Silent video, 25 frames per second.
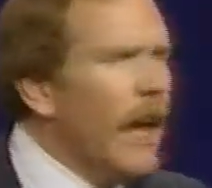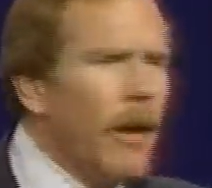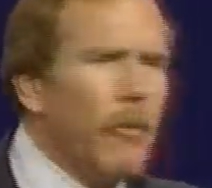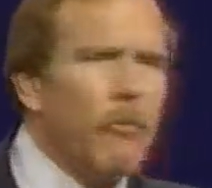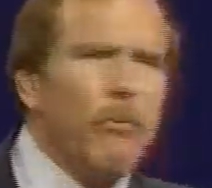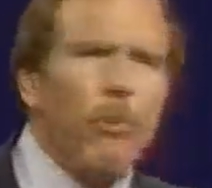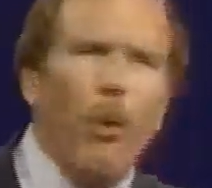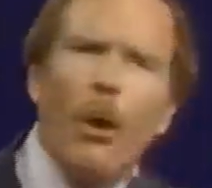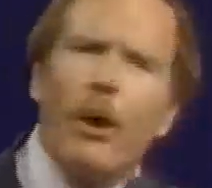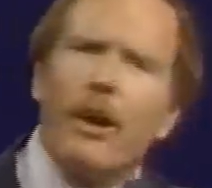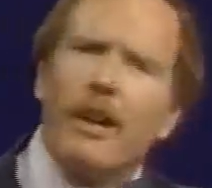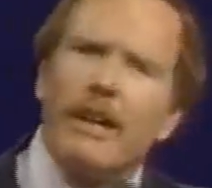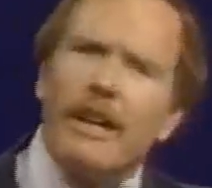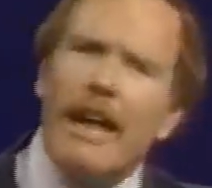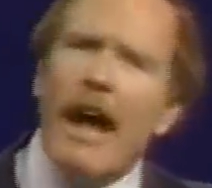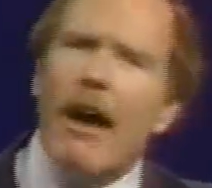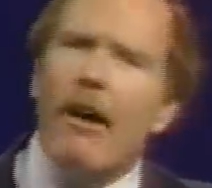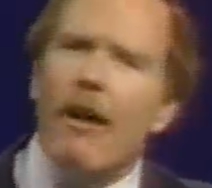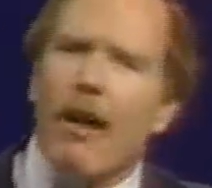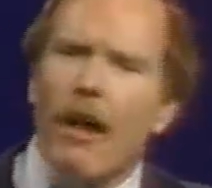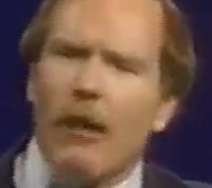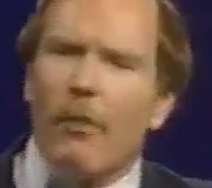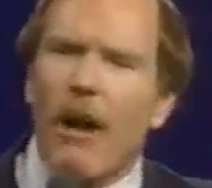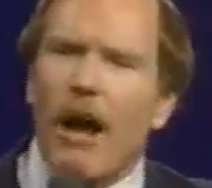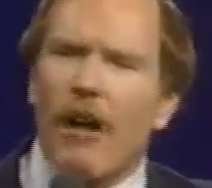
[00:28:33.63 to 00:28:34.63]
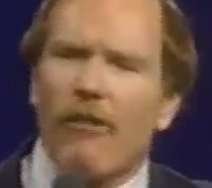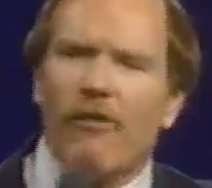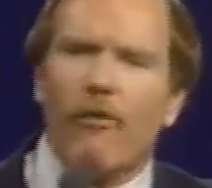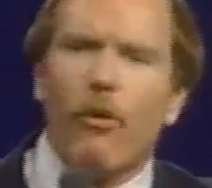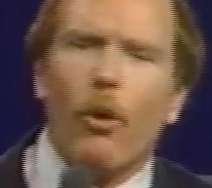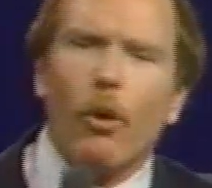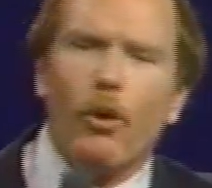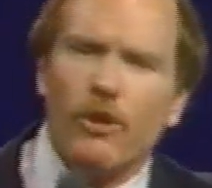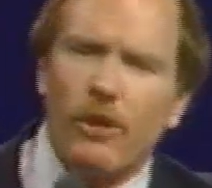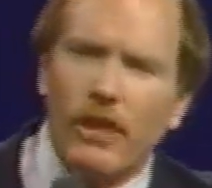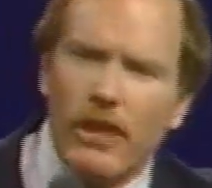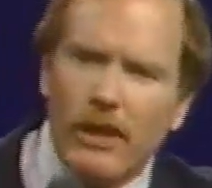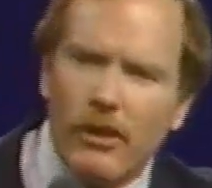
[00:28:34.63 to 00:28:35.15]
and porking out on about
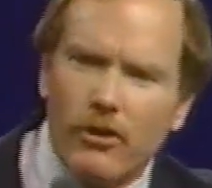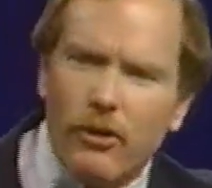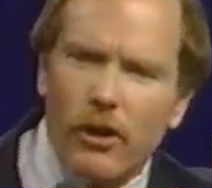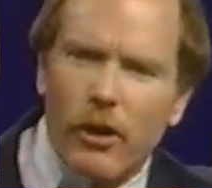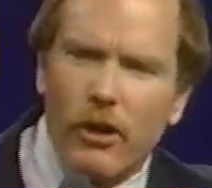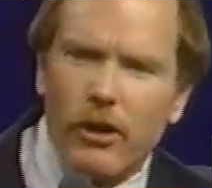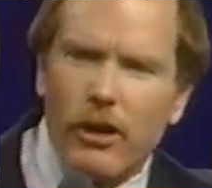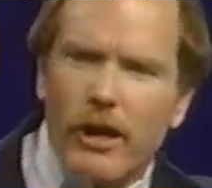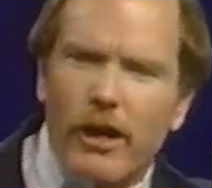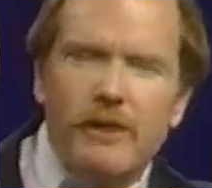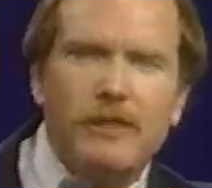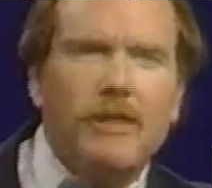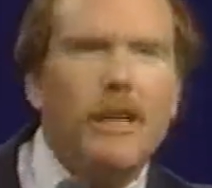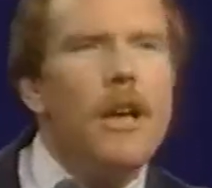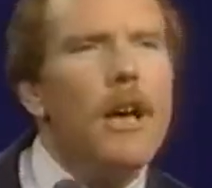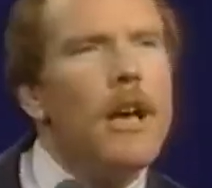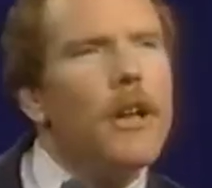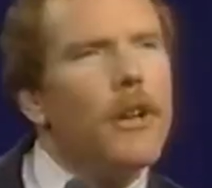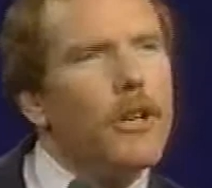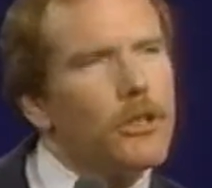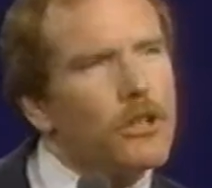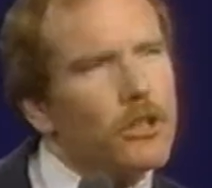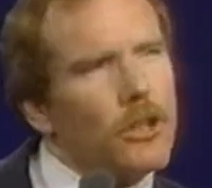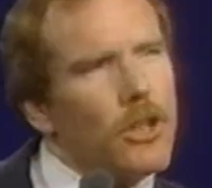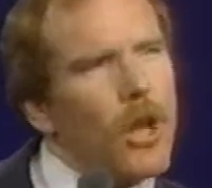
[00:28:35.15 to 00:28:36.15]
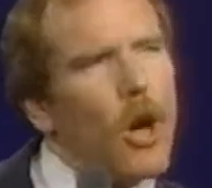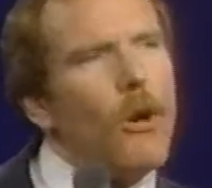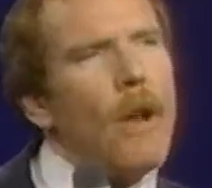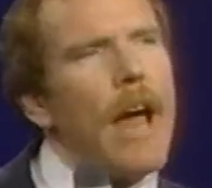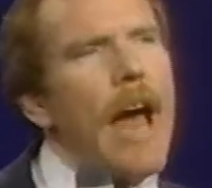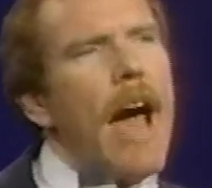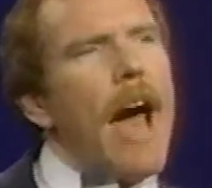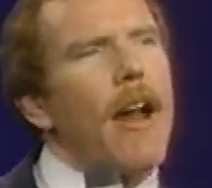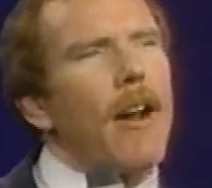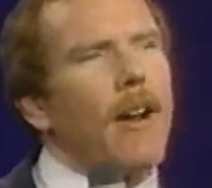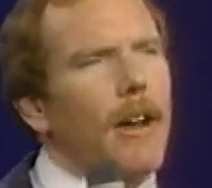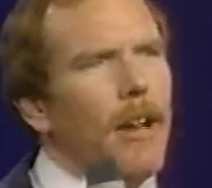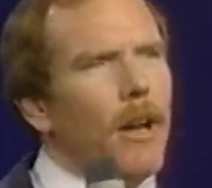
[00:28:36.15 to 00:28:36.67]
14 turkeys, to slow
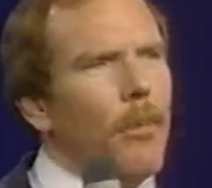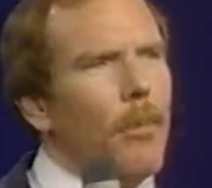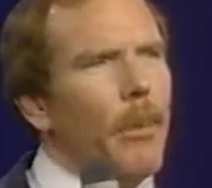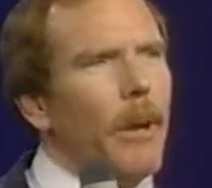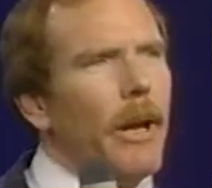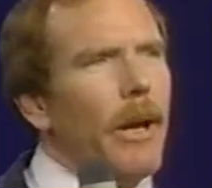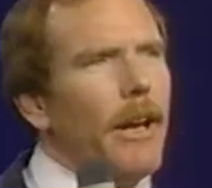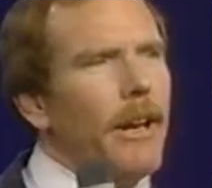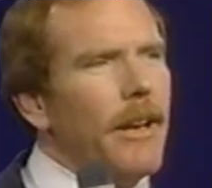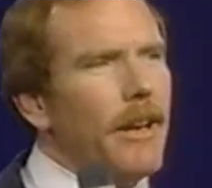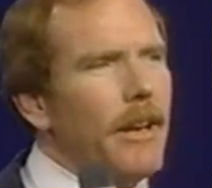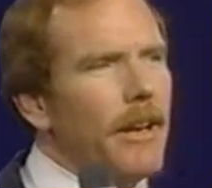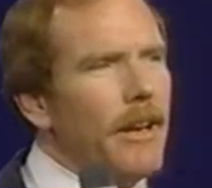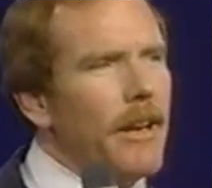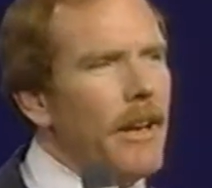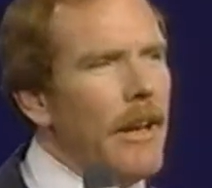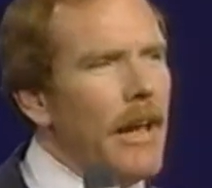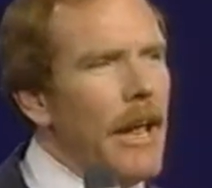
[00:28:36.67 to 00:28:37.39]
down a little bit,